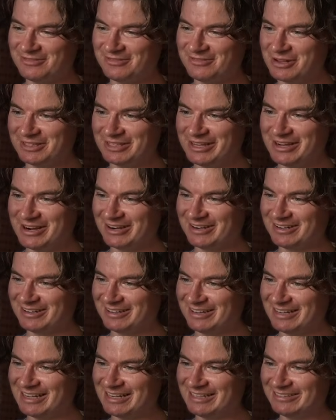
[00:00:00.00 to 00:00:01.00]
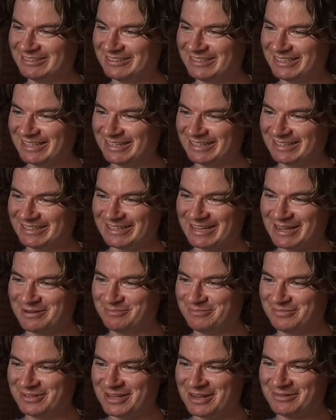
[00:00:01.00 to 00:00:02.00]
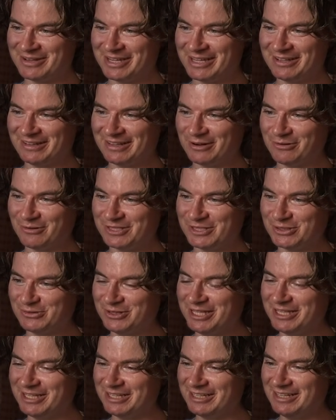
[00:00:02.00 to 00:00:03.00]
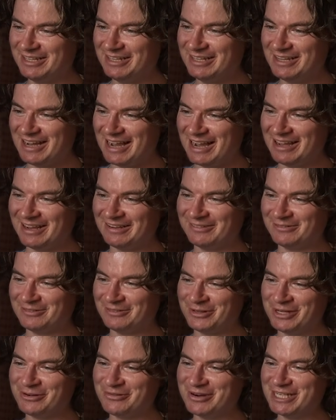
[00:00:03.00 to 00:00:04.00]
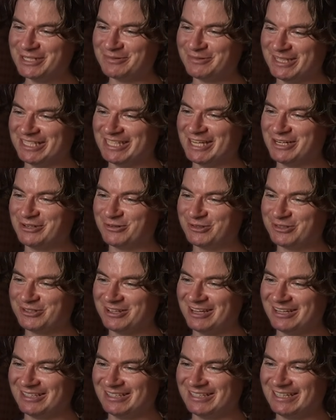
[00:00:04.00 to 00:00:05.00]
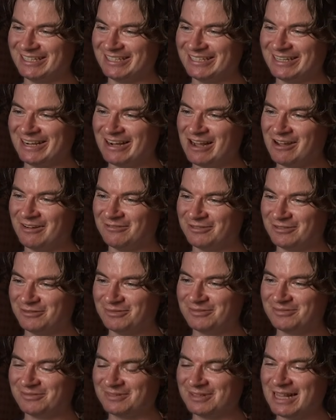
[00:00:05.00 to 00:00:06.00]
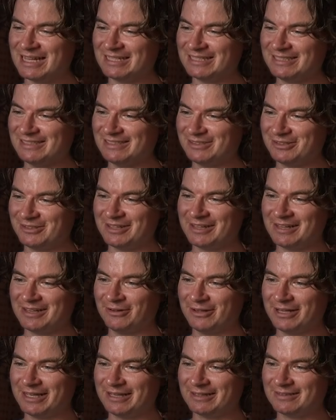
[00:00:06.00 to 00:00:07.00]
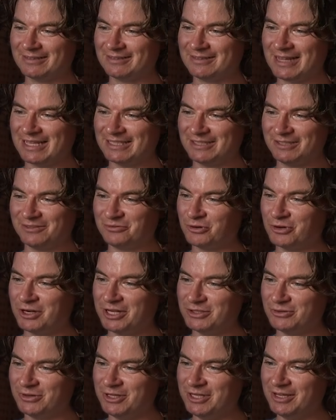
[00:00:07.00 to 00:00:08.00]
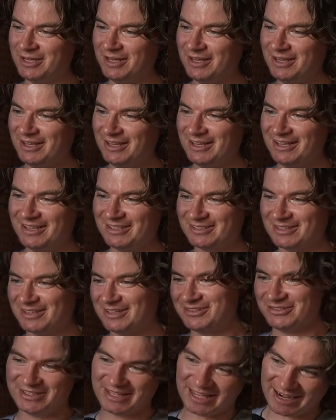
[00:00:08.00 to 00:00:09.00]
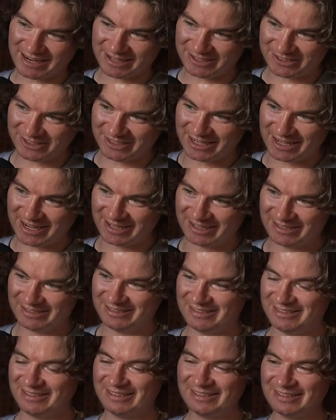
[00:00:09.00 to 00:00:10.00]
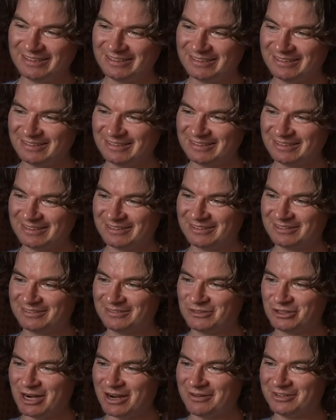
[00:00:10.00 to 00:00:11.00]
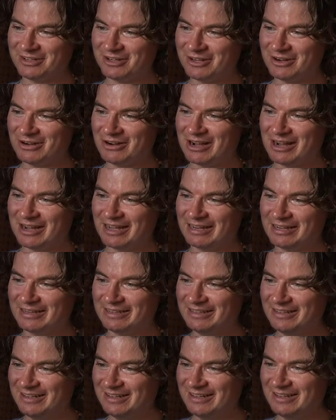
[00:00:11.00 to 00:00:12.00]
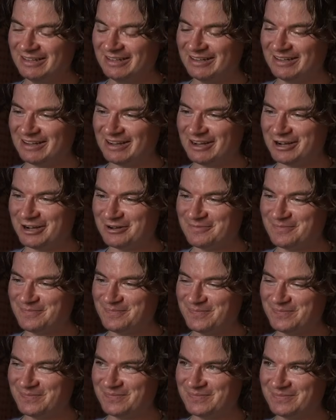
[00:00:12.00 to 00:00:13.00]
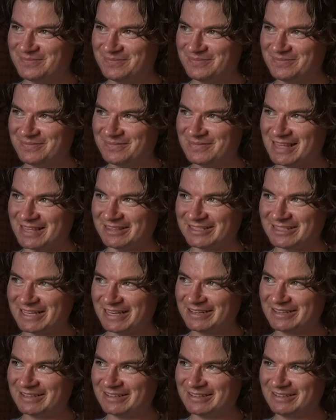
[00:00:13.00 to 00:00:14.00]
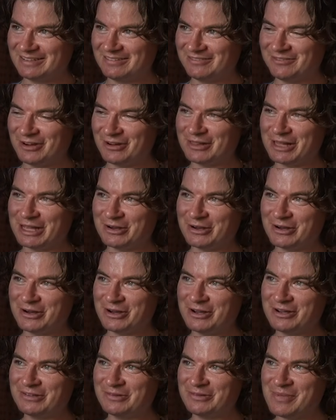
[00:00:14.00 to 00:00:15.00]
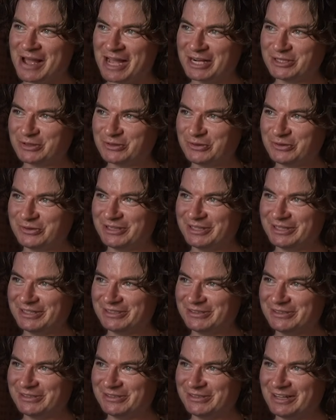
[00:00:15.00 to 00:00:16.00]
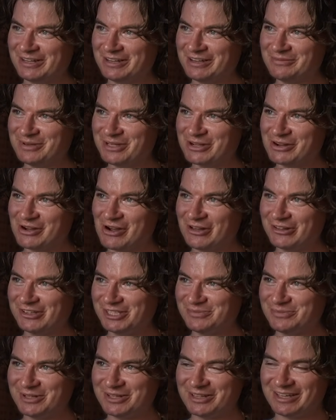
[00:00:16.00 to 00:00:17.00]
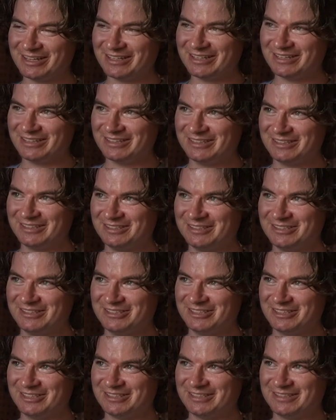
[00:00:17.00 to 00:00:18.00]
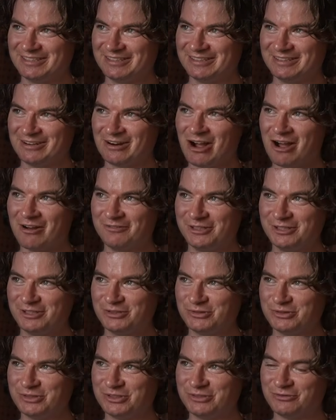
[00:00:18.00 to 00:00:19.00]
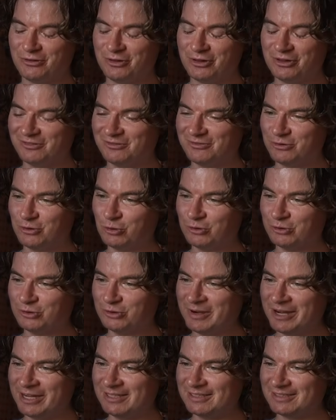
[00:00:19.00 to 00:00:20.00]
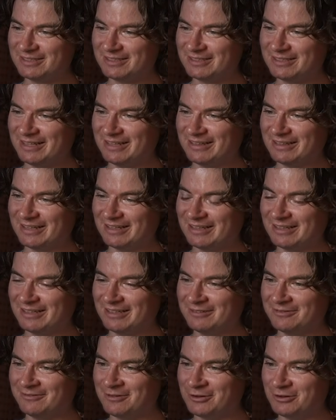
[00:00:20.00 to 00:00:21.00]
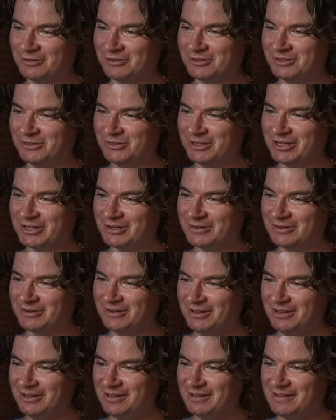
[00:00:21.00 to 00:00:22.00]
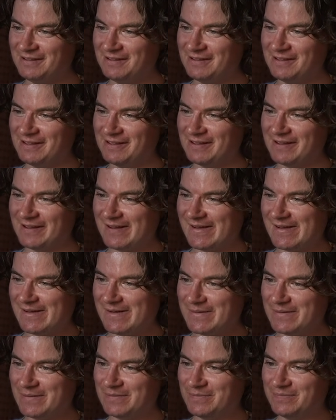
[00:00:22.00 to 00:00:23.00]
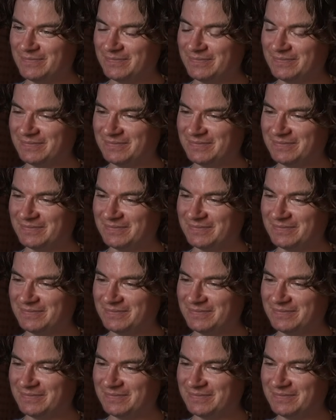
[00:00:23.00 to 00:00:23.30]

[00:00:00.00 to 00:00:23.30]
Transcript: throughout the year and just like kept coming in like once a week. I rearranged my schedule so I could take a day off from classes, or I only had classes 4 days a week. So I used that extra day to drive into Ojai, and um, they had this like felt like a magical thing to me in college, but like it's just their office was just full of cool new bikes and like a photo studio. Um,